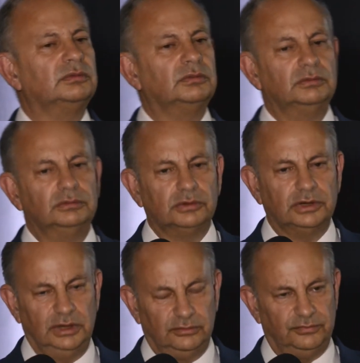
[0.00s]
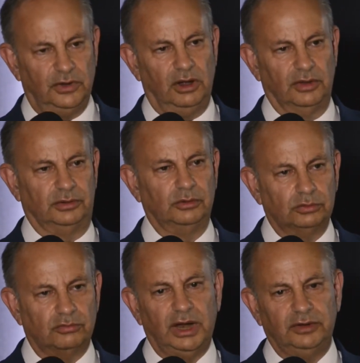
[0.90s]
look at his father,
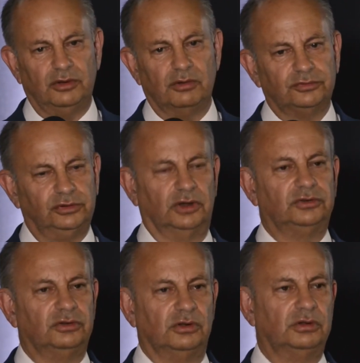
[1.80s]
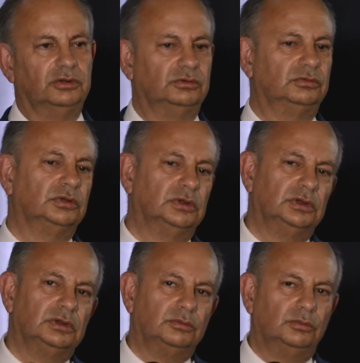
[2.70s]
Lord Randolph Churchill,
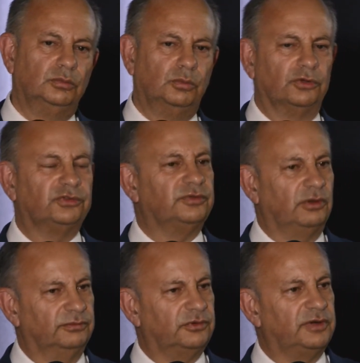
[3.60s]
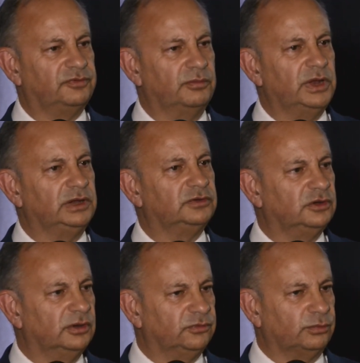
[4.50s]
who was on very familiar
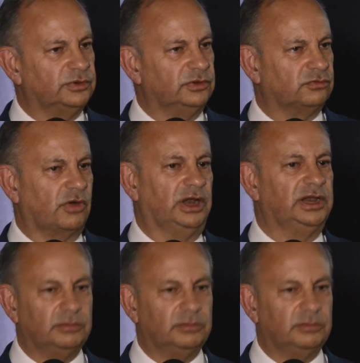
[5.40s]
terms with Disraeli.